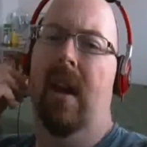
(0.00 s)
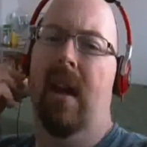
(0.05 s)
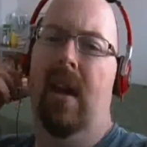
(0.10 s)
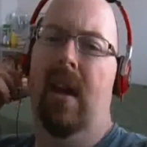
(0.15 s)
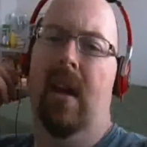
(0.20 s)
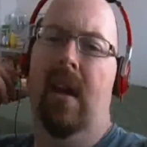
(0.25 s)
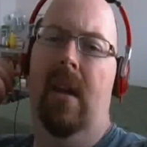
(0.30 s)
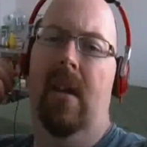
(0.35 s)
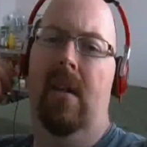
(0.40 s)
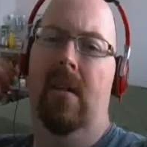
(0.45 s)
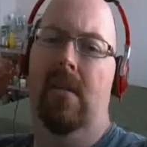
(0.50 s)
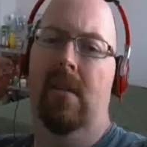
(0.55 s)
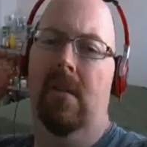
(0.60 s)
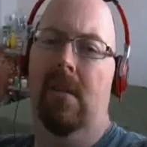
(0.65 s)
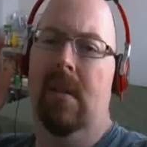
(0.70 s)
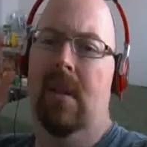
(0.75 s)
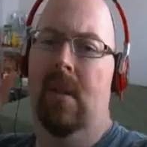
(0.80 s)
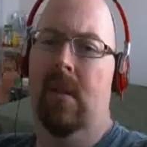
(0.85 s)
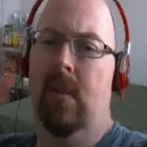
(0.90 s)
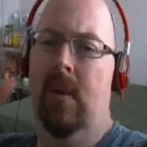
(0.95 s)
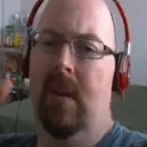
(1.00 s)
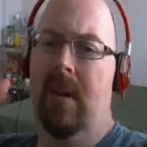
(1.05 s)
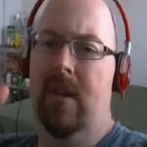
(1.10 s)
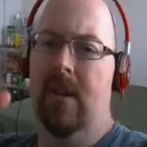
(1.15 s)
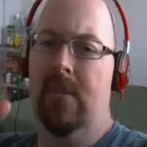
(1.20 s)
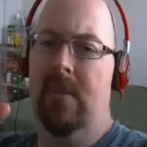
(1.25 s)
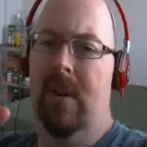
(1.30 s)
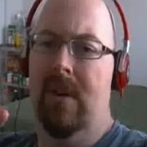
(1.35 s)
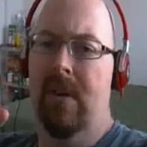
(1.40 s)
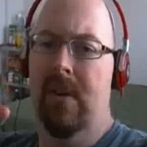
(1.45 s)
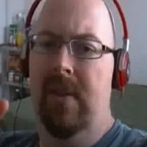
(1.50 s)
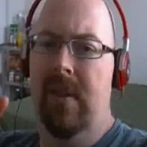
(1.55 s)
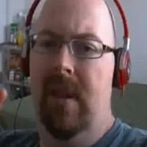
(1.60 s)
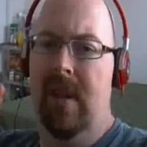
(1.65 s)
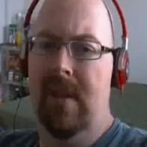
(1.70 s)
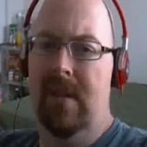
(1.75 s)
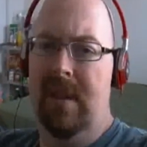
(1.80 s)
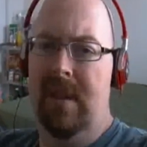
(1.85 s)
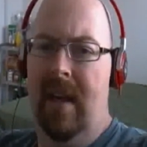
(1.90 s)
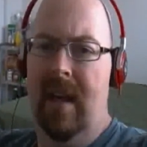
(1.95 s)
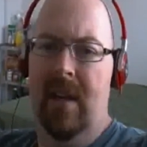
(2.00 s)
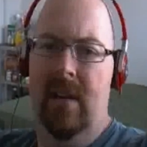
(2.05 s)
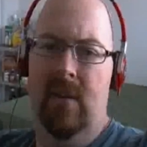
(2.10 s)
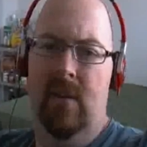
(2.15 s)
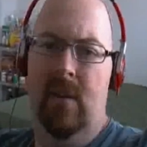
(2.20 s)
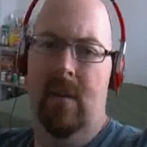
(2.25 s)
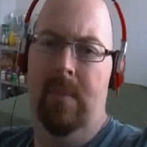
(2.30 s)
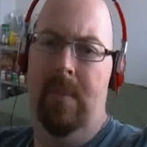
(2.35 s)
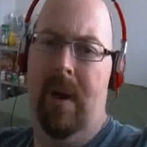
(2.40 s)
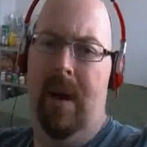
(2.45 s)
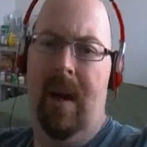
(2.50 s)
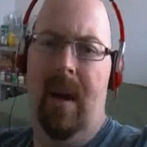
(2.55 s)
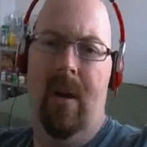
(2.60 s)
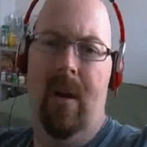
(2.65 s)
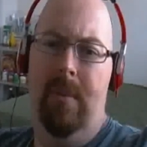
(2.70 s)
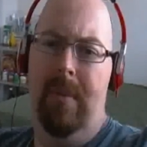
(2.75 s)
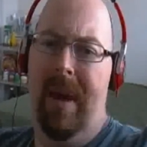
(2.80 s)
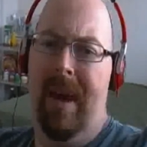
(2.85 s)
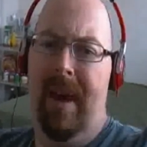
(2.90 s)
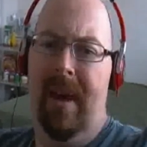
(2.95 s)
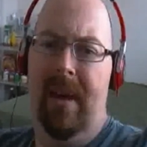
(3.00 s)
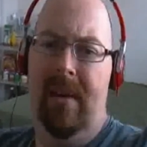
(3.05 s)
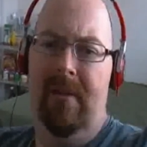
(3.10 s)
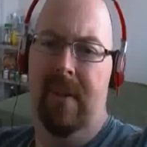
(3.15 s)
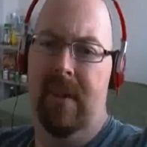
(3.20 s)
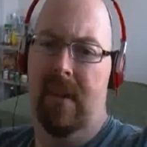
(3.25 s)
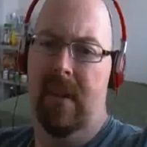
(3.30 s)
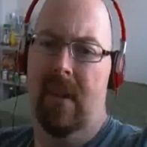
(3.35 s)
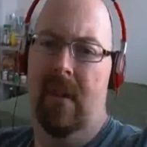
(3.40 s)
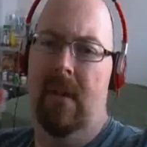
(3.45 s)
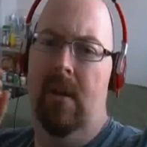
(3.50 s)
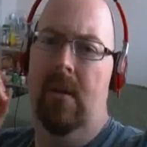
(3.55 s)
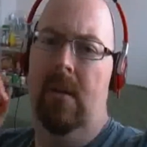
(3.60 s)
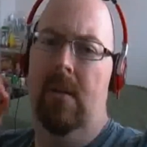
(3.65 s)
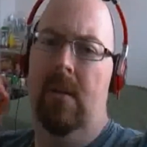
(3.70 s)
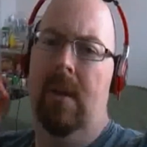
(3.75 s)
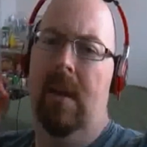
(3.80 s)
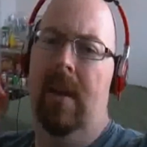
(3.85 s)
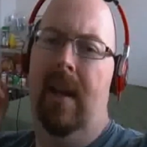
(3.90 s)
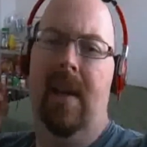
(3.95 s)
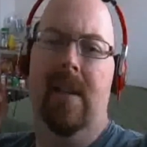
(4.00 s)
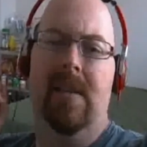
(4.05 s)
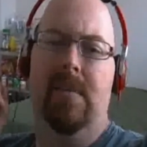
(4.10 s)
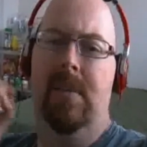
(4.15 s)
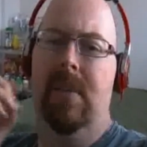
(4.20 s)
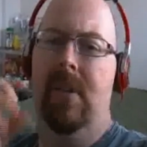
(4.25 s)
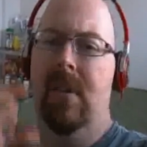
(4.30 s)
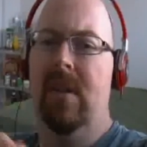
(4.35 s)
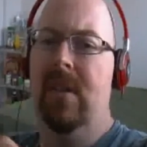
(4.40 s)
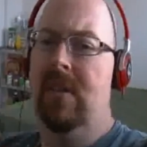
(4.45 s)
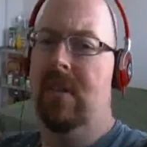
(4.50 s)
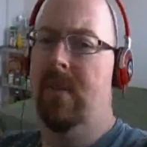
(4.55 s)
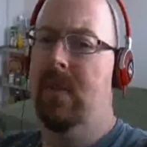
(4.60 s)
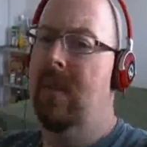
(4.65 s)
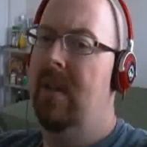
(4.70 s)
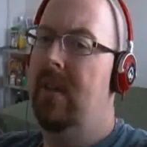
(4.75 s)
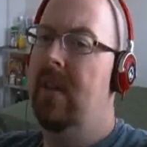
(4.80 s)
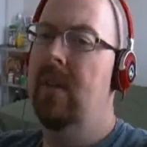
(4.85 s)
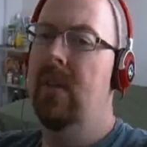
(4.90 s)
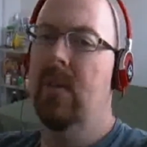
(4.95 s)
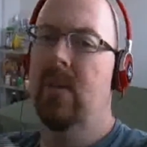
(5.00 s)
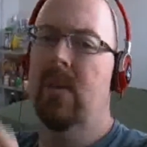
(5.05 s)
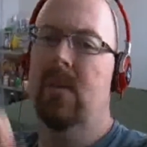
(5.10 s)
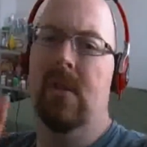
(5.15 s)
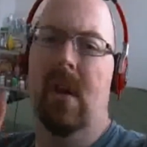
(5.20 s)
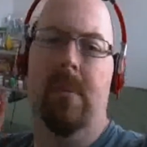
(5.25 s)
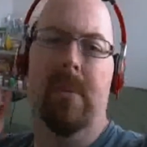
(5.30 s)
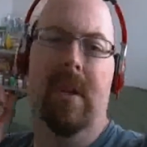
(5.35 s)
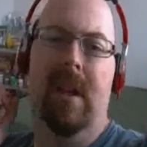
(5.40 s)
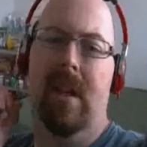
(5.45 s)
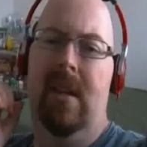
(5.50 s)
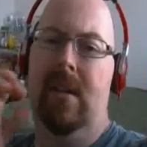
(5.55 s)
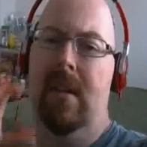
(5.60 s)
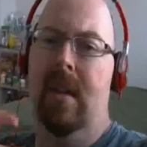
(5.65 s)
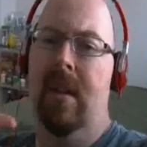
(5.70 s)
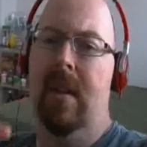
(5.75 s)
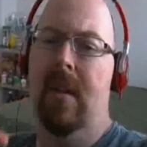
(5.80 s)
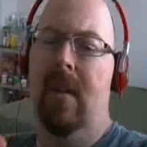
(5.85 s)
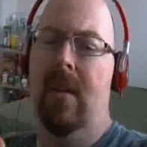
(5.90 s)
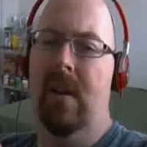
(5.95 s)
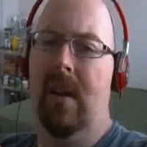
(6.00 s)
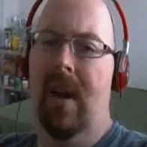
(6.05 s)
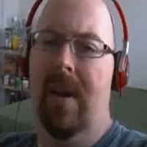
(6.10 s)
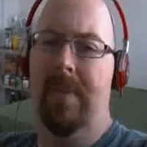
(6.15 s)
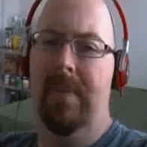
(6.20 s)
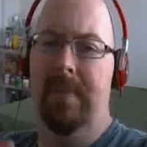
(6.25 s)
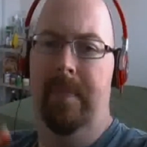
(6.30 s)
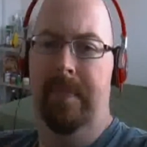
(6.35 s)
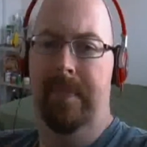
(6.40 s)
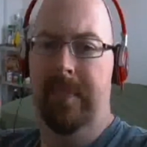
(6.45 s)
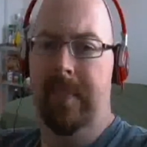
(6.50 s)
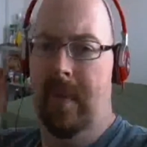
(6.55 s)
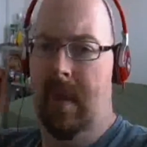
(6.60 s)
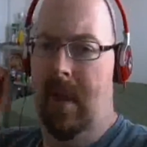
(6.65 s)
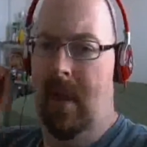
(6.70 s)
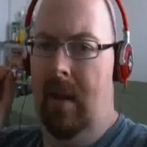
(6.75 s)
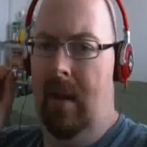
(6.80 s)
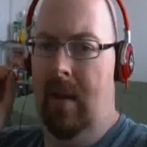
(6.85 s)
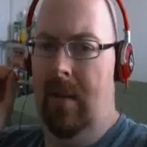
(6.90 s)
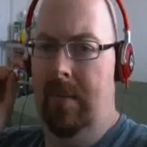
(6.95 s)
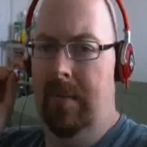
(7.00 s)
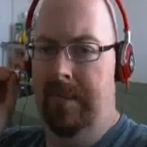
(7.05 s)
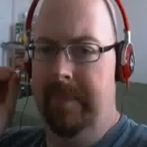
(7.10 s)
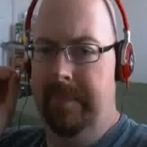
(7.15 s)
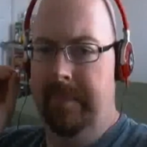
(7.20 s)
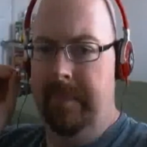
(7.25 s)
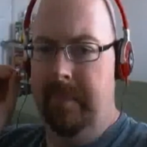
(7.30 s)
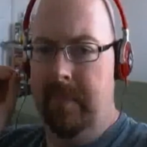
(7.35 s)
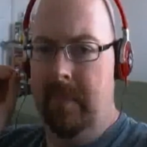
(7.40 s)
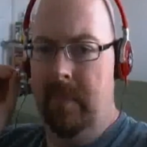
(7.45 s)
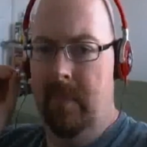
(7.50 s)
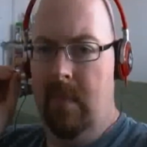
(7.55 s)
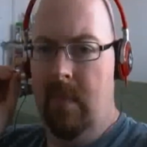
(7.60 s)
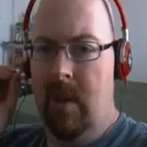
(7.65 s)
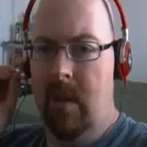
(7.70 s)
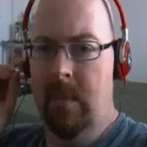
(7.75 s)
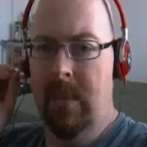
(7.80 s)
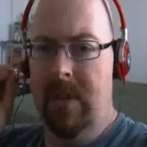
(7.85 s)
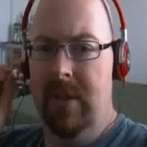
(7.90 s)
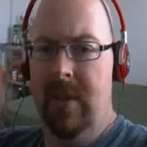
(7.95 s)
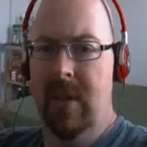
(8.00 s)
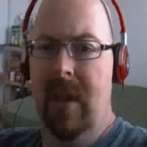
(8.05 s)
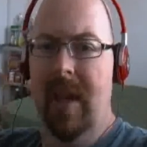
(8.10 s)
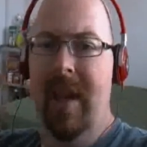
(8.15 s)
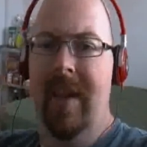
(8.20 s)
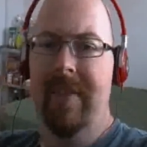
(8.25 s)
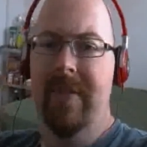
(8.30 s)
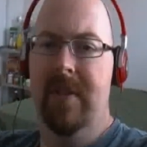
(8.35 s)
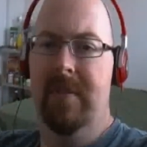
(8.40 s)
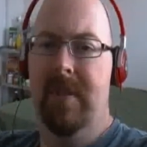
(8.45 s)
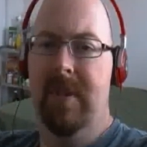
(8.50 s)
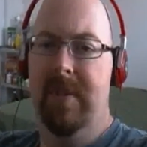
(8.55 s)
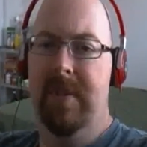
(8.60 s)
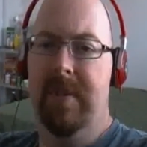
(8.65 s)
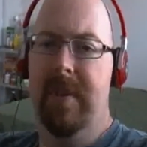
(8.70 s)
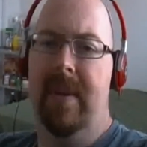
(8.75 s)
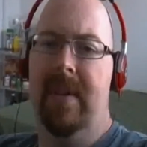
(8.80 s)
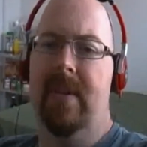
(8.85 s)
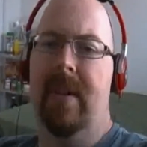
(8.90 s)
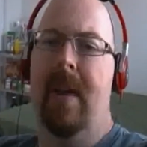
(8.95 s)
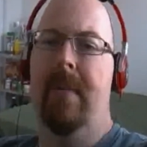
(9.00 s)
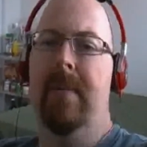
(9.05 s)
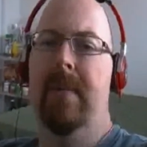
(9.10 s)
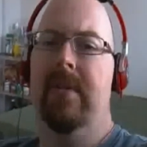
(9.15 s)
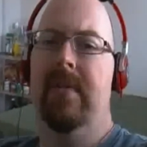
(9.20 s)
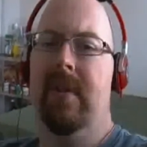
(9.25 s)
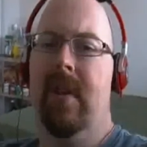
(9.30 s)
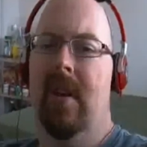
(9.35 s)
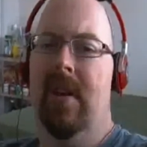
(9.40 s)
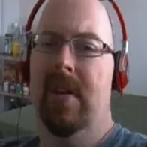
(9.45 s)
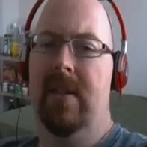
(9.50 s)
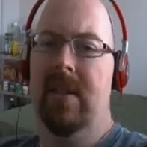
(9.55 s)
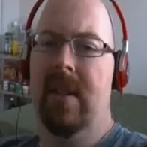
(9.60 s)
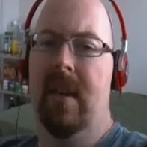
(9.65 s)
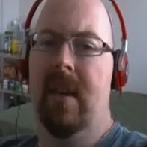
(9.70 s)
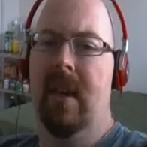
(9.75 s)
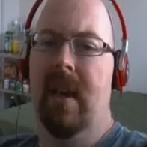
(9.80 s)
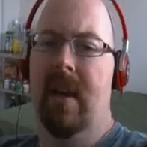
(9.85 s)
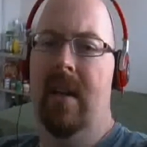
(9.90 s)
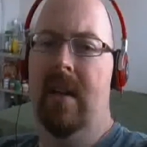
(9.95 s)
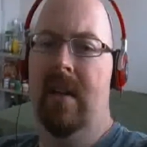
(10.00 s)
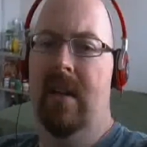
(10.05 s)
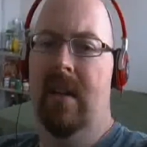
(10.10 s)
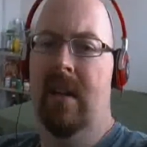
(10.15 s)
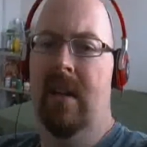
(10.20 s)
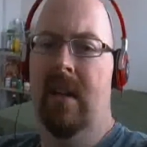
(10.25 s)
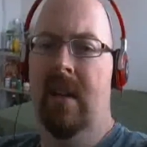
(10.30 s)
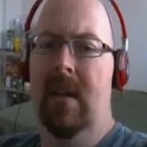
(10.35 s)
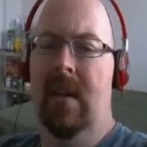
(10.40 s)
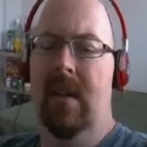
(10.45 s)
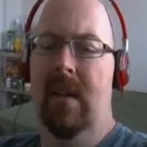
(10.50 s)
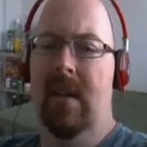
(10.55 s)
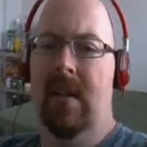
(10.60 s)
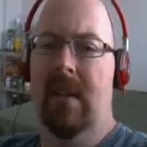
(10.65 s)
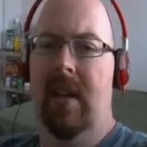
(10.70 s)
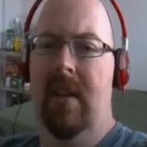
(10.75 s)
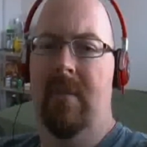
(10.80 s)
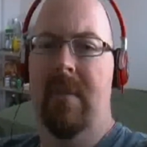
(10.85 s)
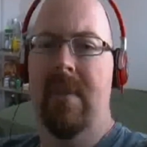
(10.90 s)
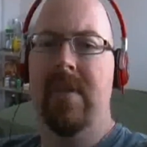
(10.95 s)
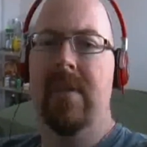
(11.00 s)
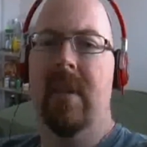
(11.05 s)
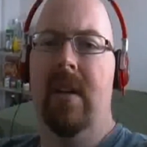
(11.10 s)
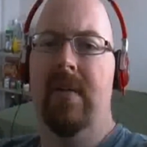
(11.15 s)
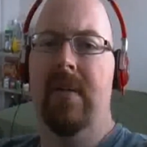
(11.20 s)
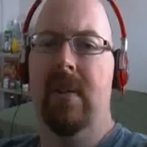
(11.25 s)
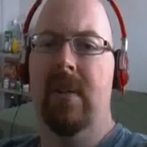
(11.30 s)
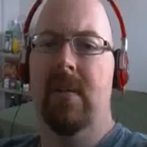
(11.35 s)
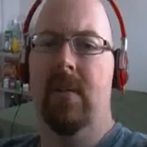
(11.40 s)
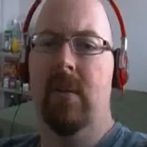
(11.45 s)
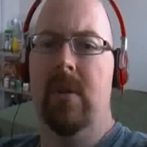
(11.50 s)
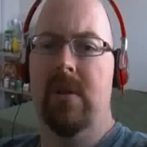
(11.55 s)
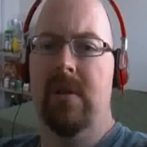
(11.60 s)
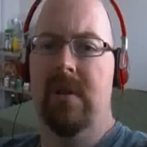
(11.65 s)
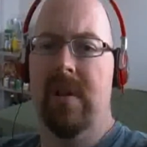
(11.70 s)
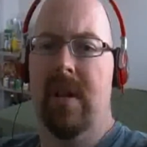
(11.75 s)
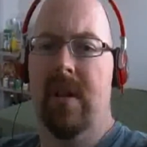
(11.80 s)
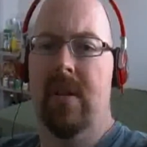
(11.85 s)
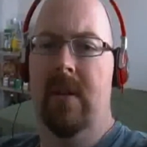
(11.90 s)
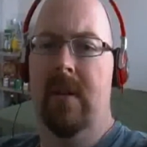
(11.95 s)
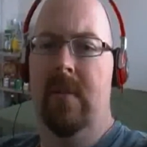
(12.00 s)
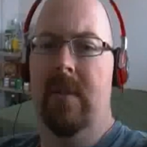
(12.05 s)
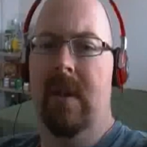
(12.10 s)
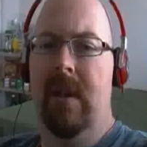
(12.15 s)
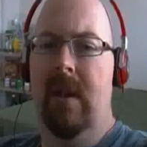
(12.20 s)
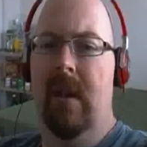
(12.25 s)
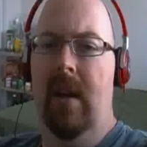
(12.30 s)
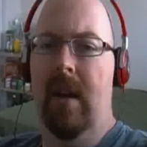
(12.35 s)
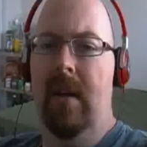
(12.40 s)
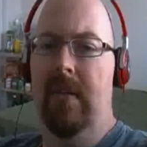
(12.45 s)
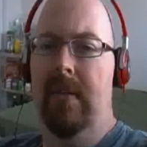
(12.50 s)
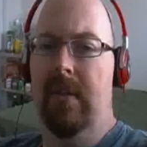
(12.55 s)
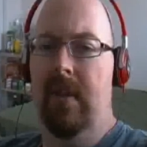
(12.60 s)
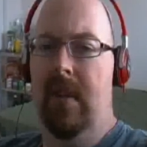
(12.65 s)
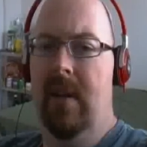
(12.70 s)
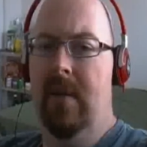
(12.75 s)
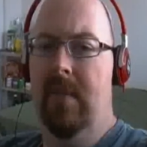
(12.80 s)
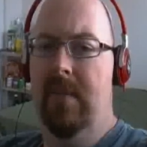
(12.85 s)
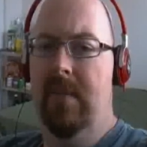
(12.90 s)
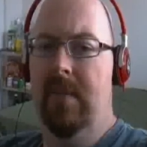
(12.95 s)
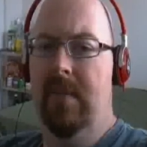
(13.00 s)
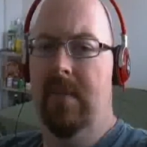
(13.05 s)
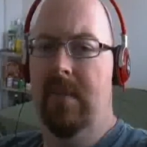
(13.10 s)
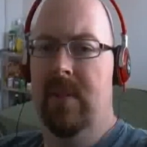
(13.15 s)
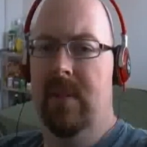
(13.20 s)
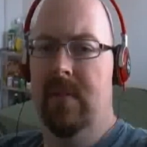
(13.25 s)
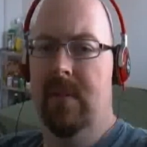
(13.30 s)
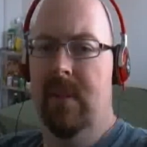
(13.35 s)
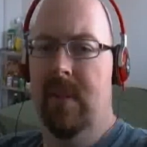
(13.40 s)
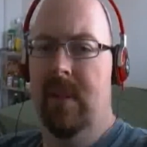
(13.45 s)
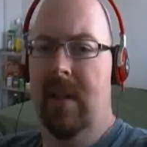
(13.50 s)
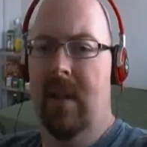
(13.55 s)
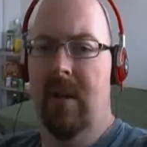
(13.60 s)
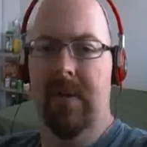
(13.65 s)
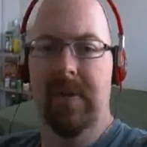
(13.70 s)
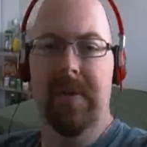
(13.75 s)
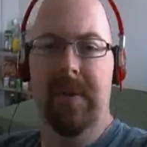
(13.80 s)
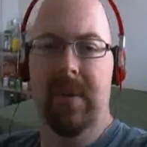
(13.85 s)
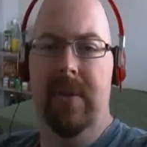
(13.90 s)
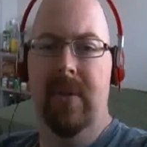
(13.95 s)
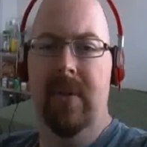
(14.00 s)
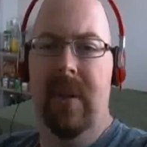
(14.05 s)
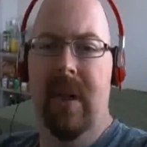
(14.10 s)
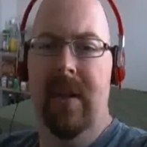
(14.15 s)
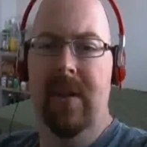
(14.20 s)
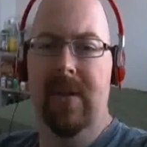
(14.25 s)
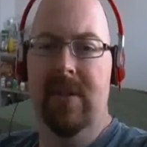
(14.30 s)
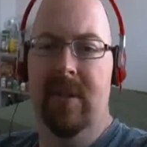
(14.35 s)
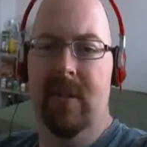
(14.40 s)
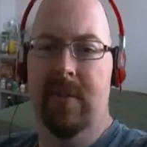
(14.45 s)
And going to work on some other things. I got to do a bug out bag video. I got some other things I want to do, so I'll be getting that all up. Um, but today I've just been spending time with a fiance, kind of getting myself a little more centered in my life. Um, she really helps me do that.